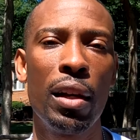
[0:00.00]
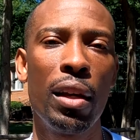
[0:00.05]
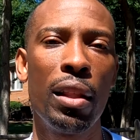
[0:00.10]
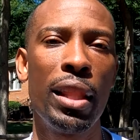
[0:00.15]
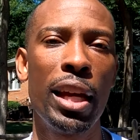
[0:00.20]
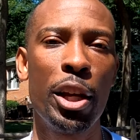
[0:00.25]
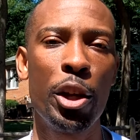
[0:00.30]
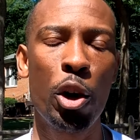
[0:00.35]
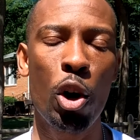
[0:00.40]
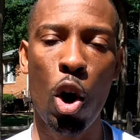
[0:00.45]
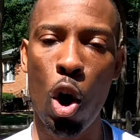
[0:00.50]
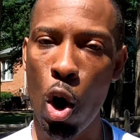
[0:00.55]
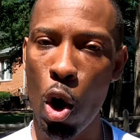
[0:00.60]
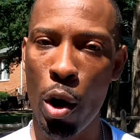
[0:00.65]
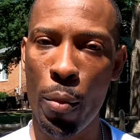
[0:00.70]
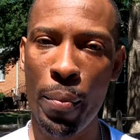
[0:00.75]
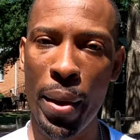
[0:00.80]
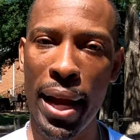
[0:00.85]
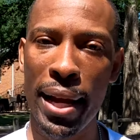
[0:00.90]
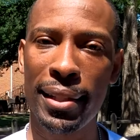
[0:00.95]
than your
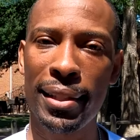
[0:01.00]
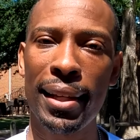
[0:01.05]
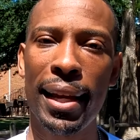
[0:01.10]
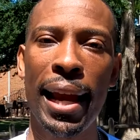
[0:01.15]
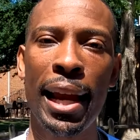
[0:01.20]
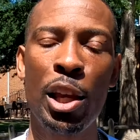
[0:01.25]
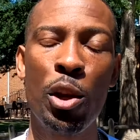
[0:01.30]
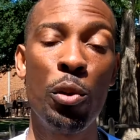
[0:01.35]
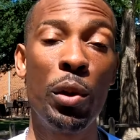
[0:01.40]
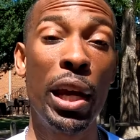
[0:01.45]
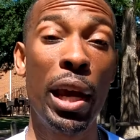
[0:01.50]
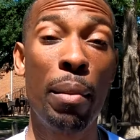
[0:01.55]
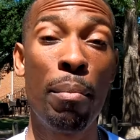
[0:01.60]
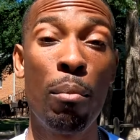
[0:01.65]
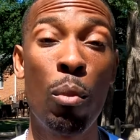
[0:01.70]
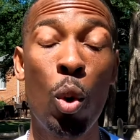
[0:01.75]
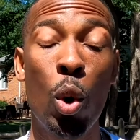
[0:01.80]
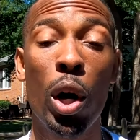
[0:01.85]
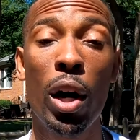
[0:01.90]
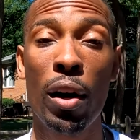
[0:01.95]
hard baits and you get
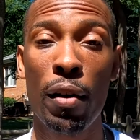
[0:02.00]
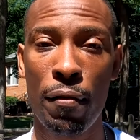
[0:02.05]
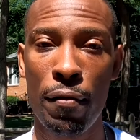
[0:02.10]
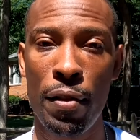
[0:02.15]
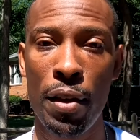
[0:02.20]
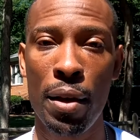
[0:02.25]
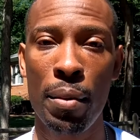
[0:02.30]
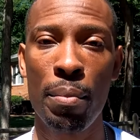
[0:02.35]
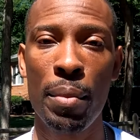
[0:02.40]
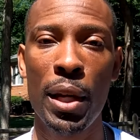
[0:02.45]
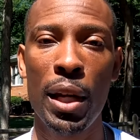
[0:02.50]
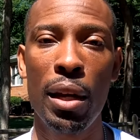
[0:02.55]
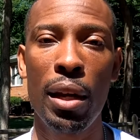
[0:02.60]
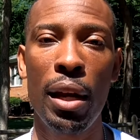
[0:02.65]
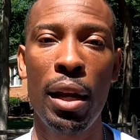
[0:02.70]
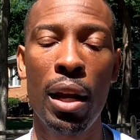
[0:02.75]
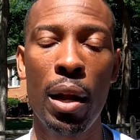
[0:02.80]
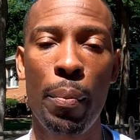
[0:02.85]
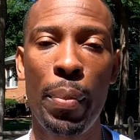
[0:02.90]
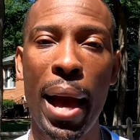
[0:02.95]
more of them
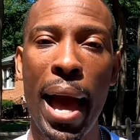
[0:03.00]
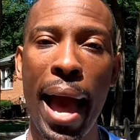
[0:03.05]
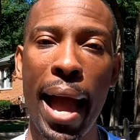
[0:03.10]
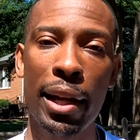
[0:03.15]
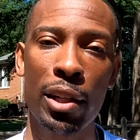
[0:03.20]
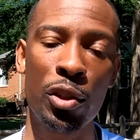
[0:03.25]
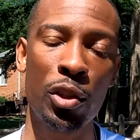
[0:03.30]
in a pack.